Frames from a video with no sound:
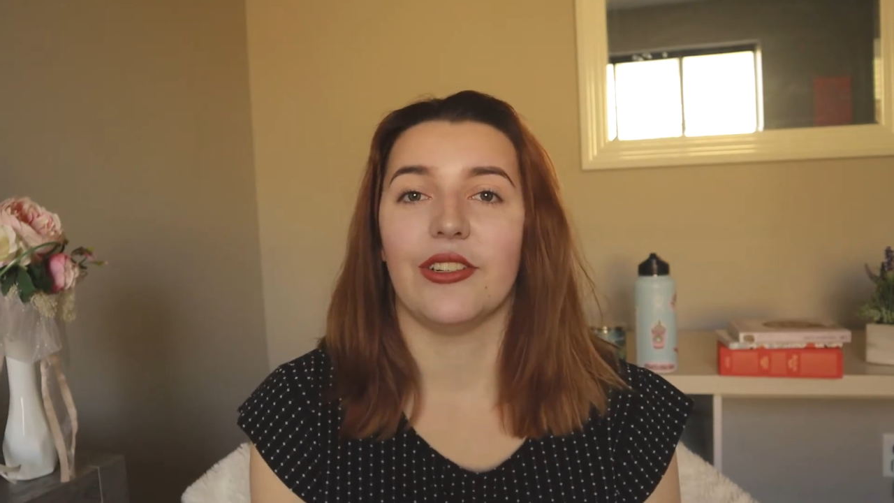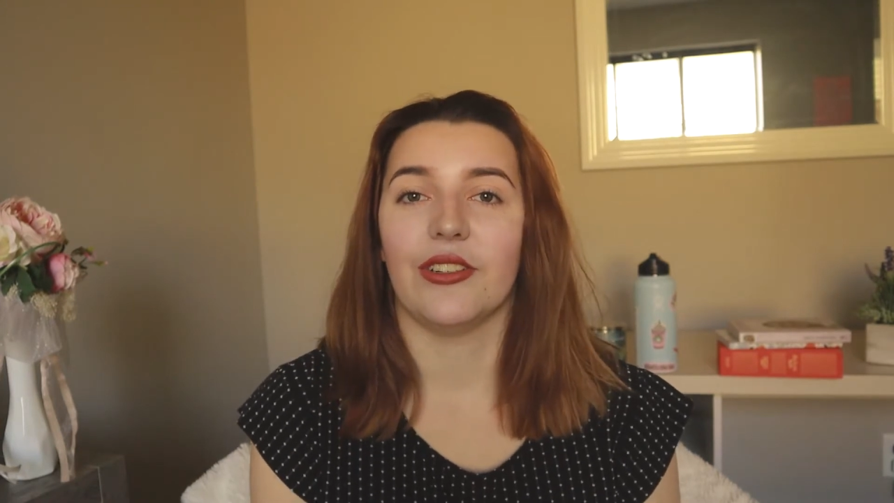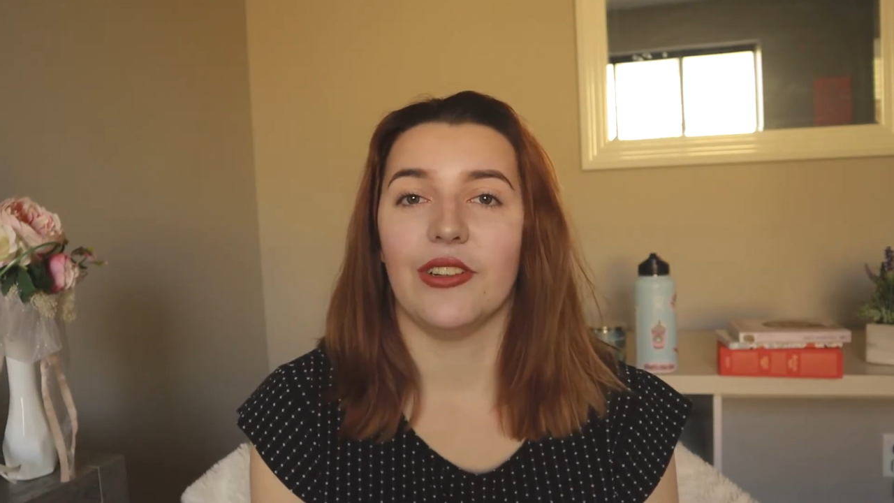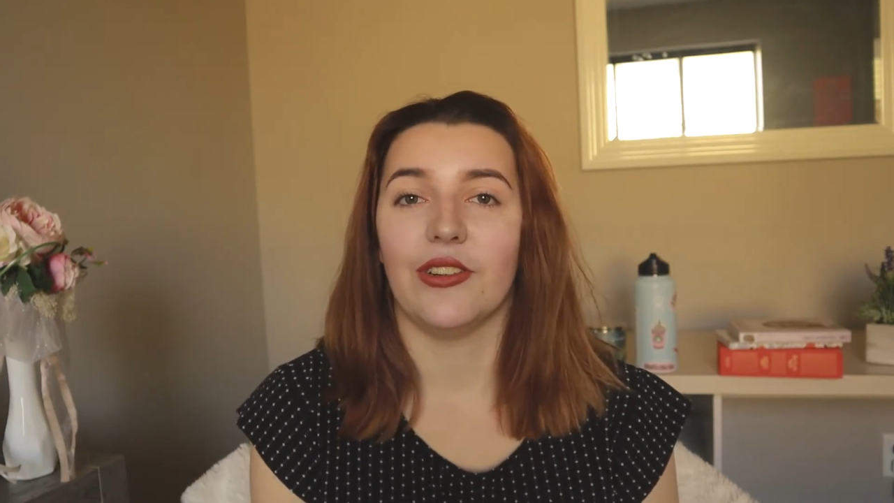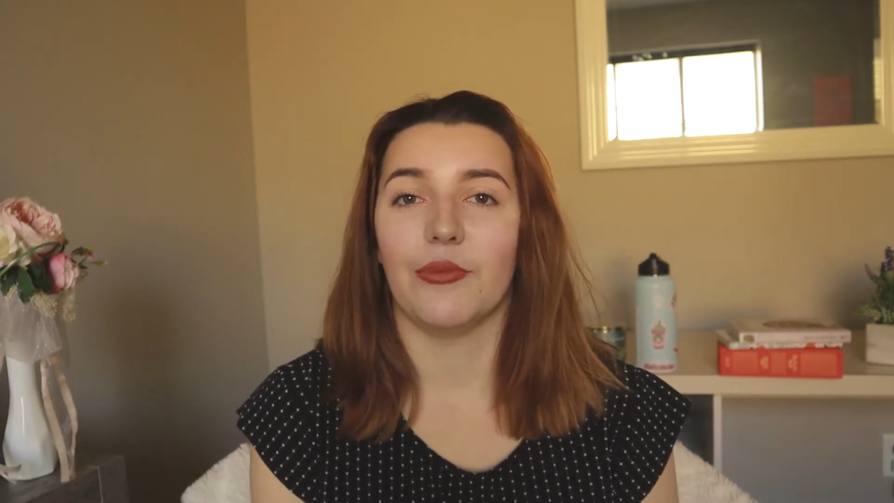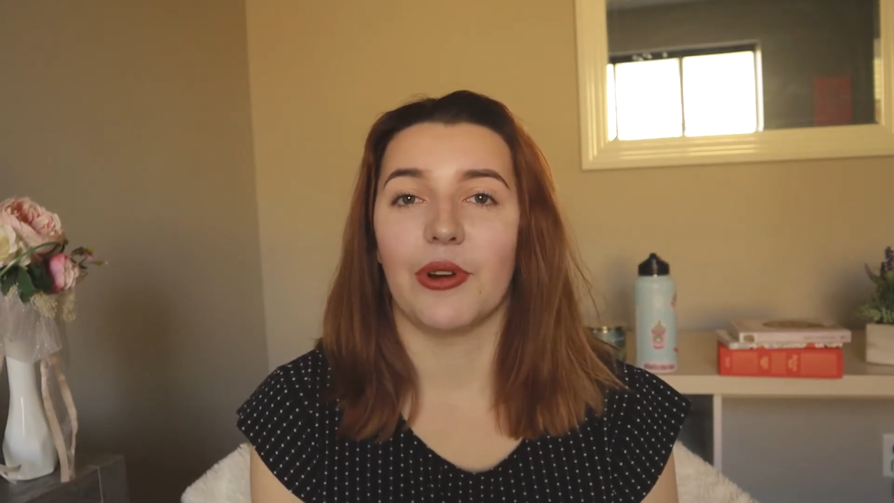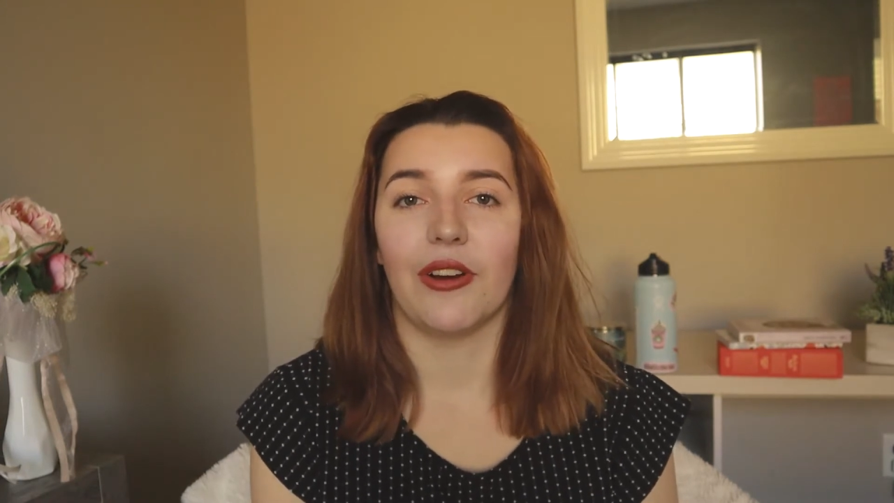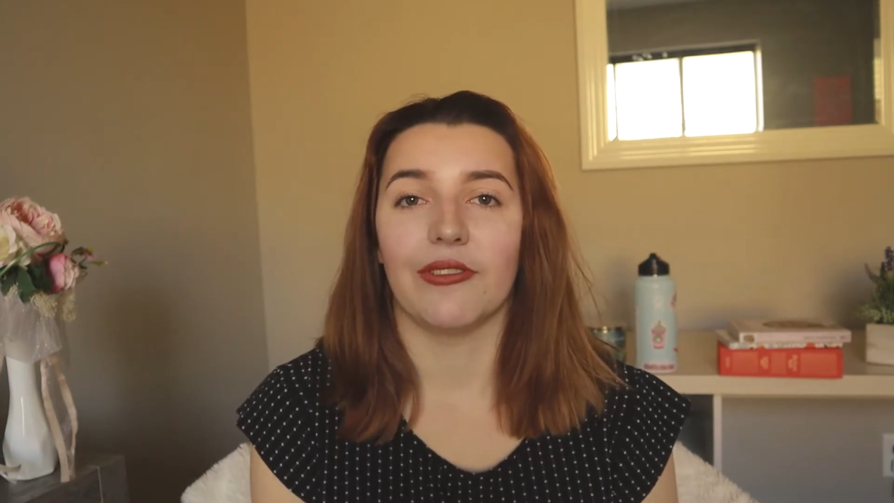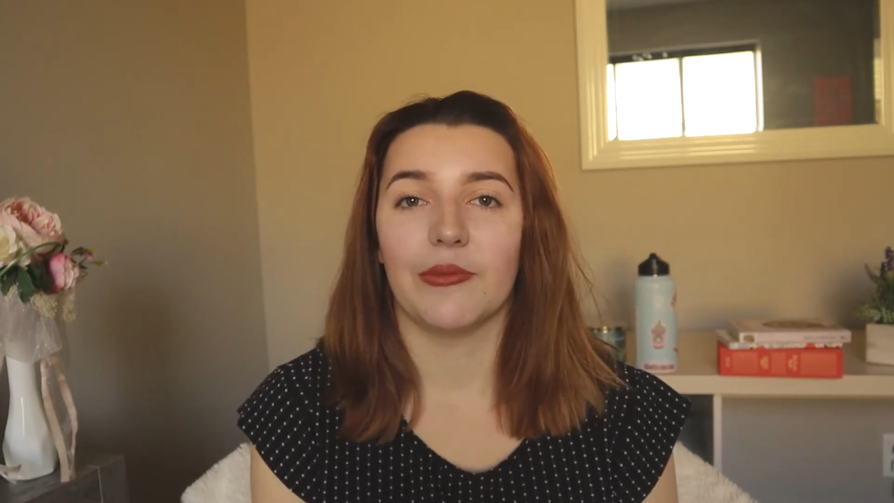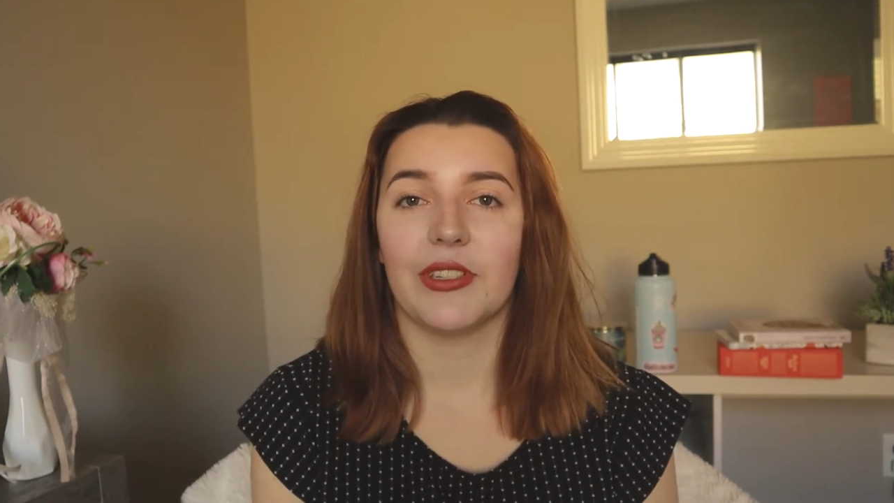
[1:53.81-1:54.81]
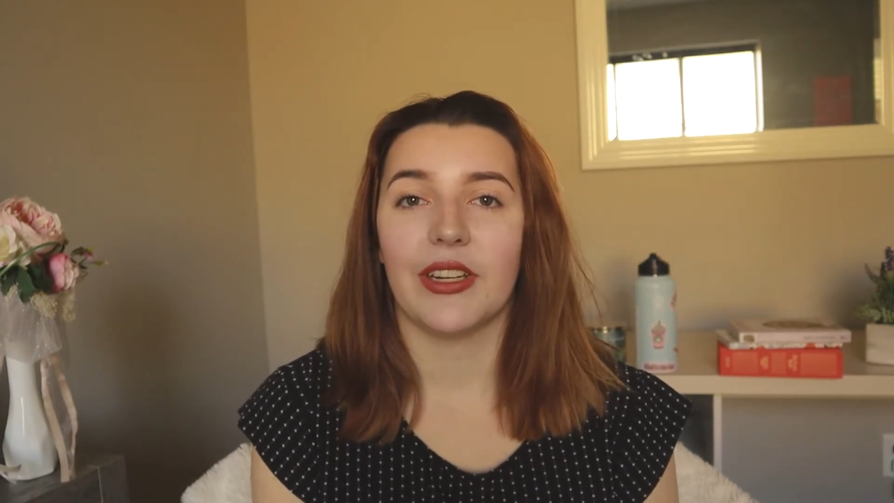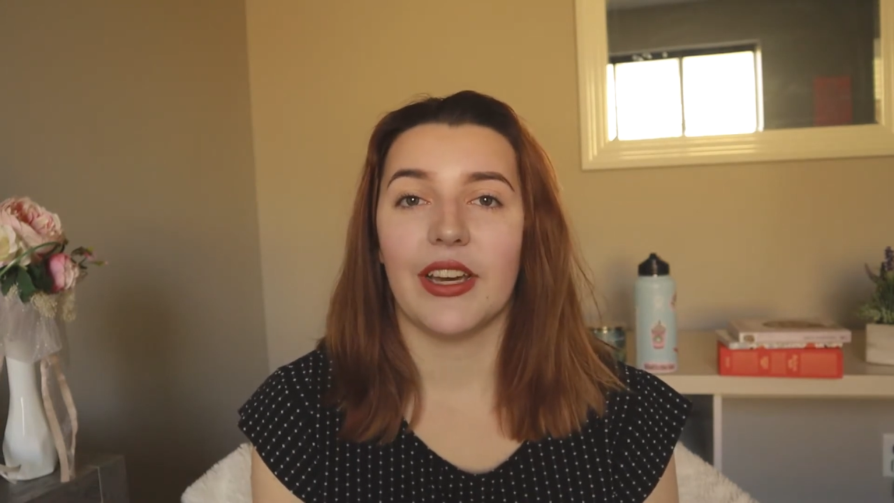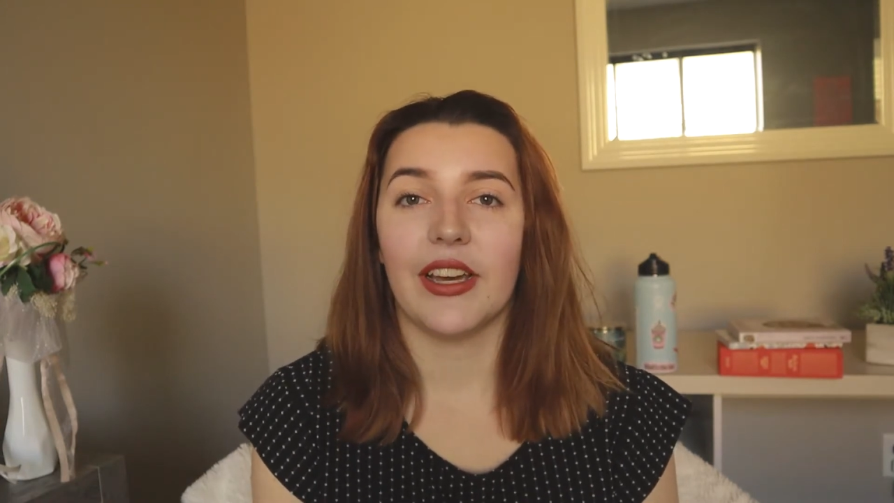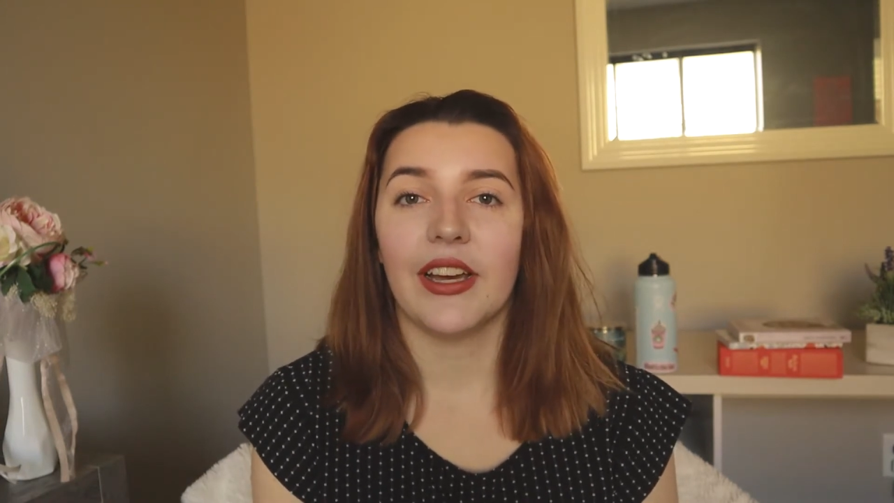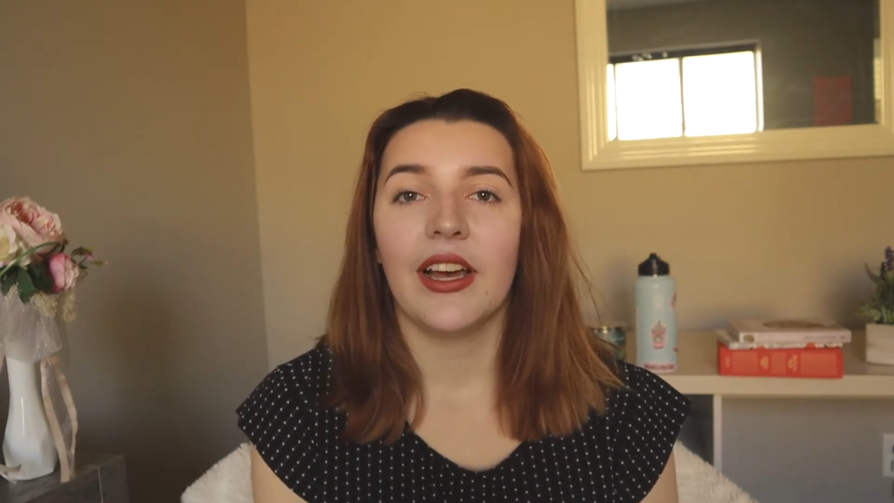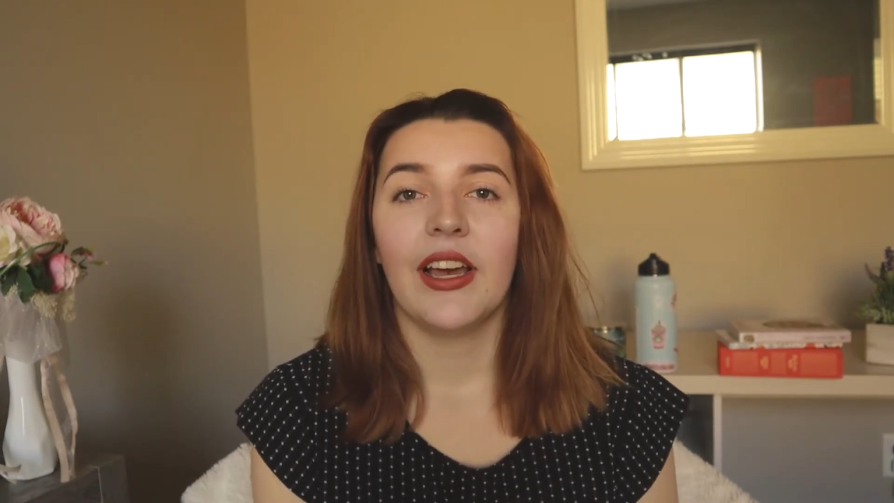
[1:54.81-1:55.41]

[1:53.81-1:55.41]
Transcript: you to do Proverbs a day.